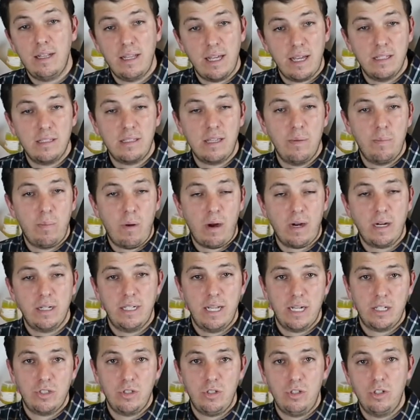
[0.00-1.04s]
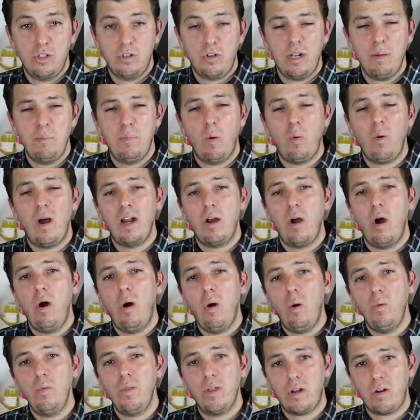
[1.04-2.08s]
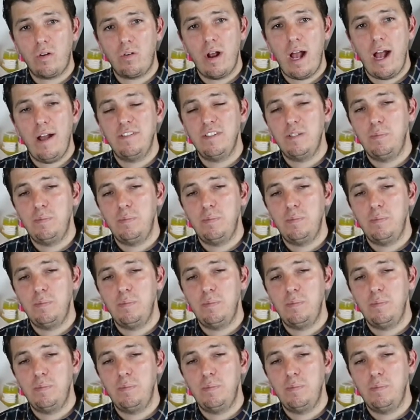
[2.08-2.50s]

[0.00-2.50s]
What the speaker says: landscape architectural degree but want to hone their craft